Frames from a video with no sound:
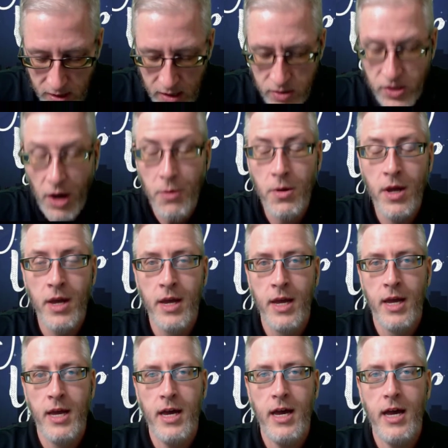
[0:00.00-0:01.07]
So
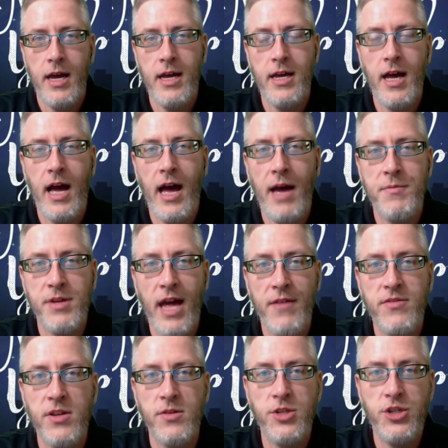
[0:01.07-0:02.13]
I have
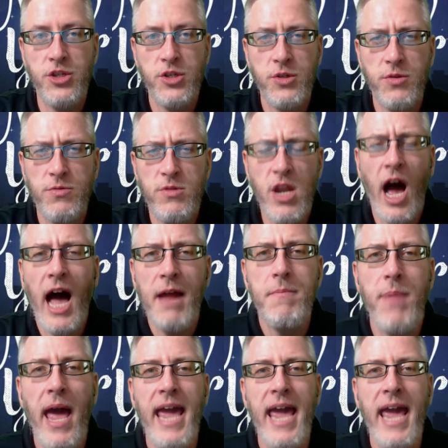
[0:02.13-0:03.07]
to not